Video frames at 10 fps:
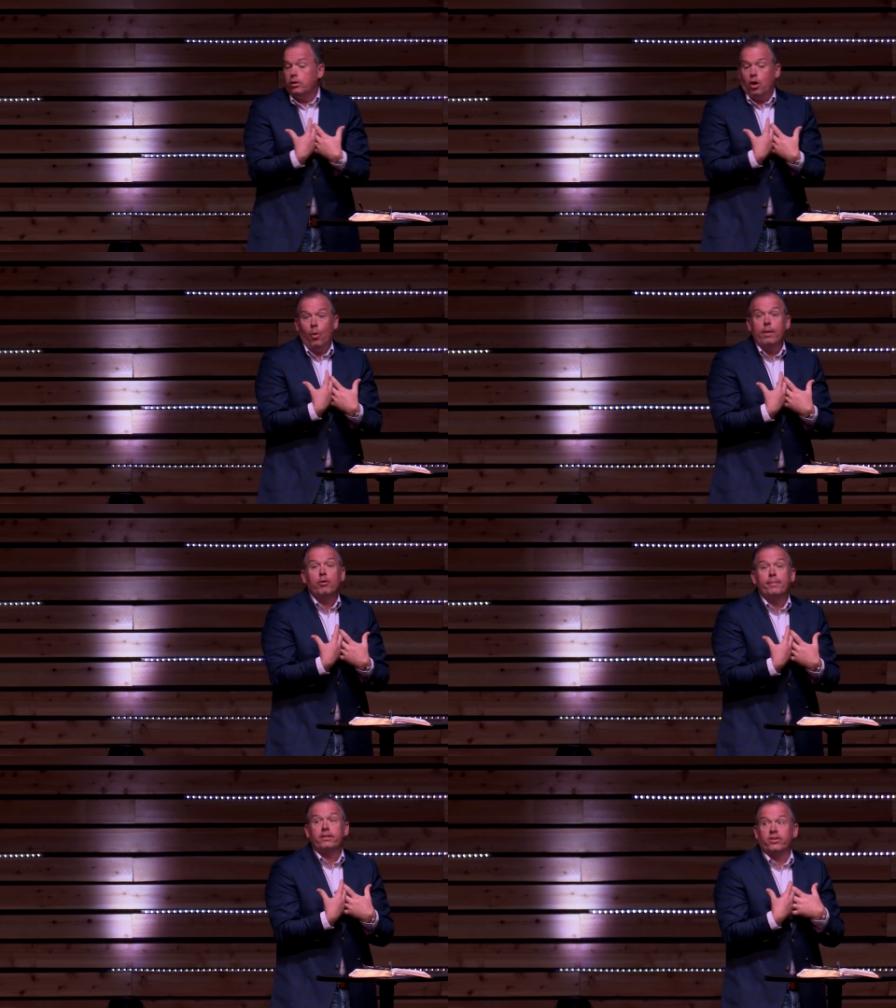No, we
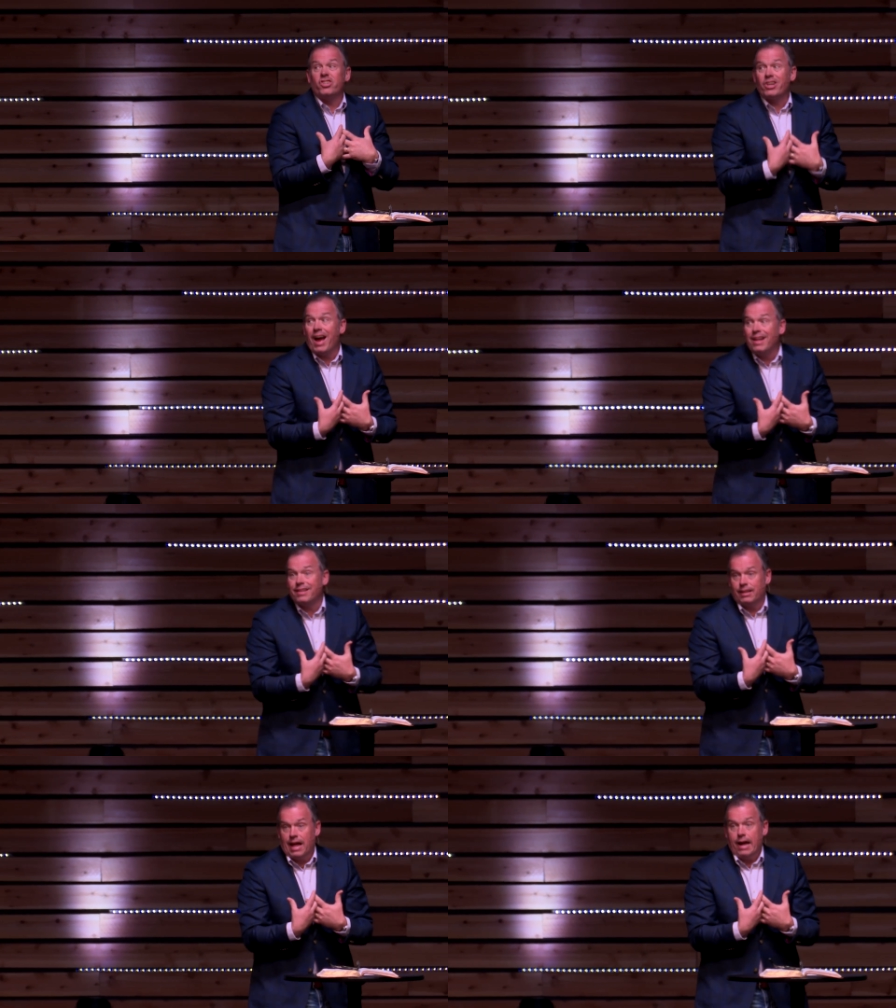were meant to shine
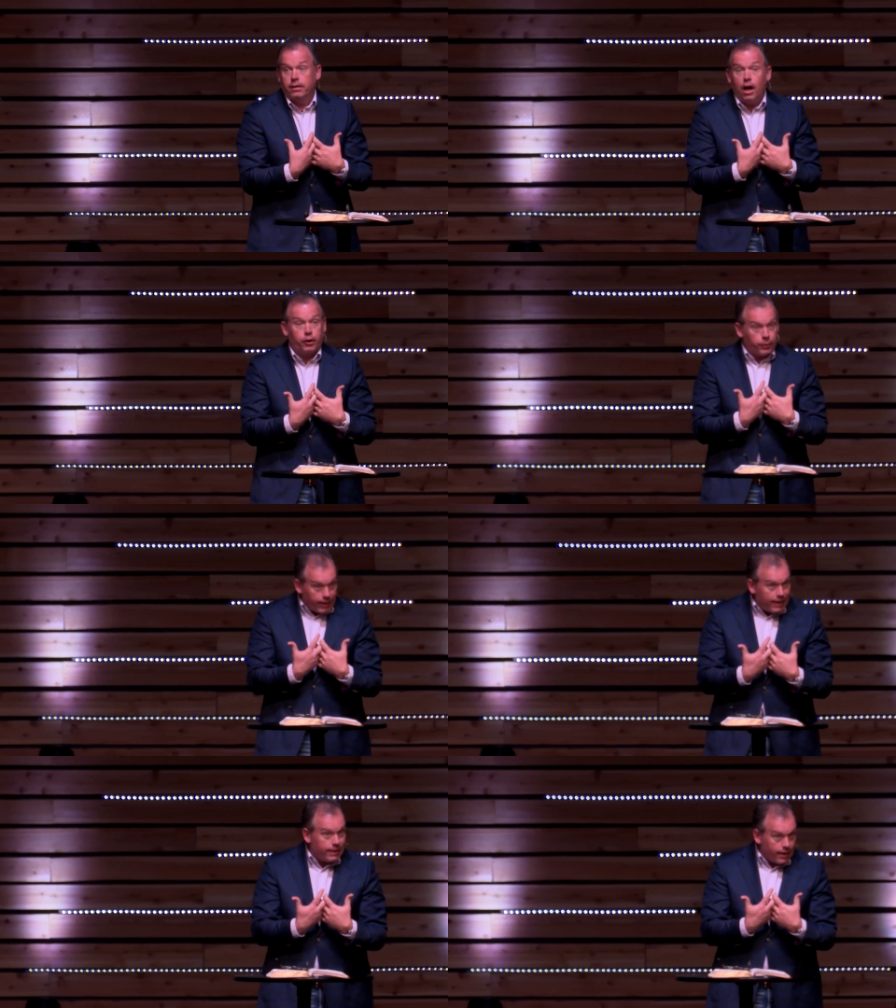the light, not
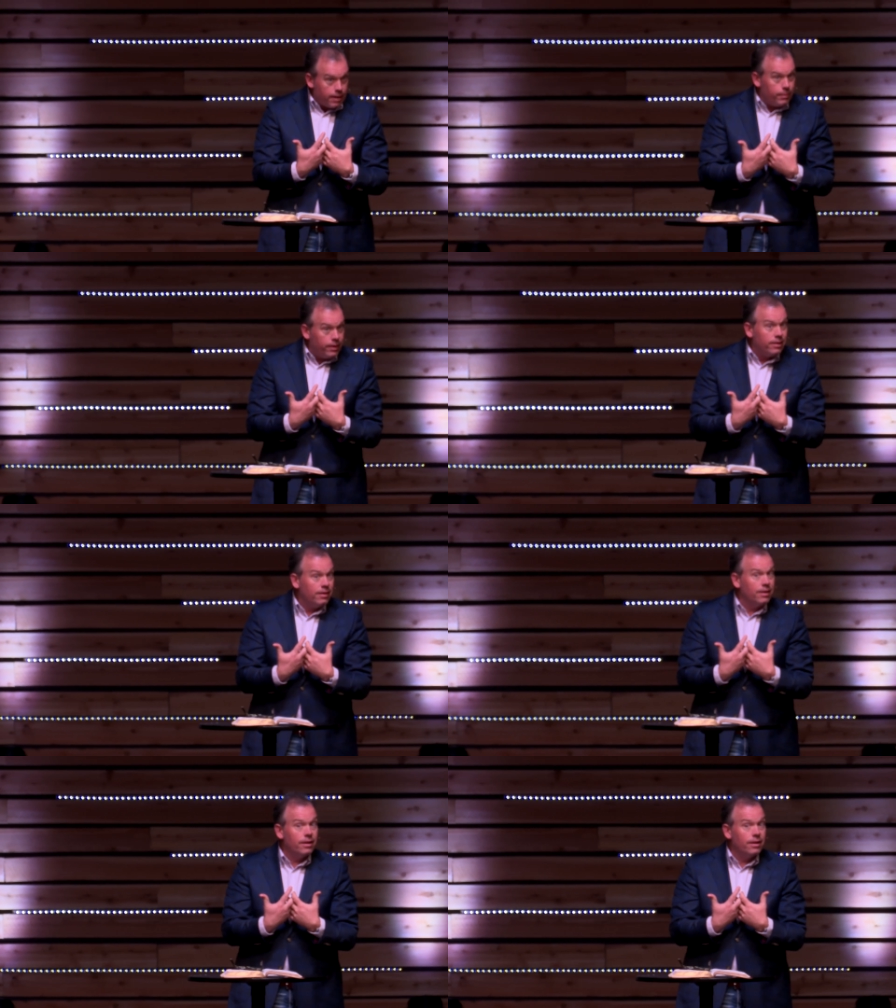create it. Amen?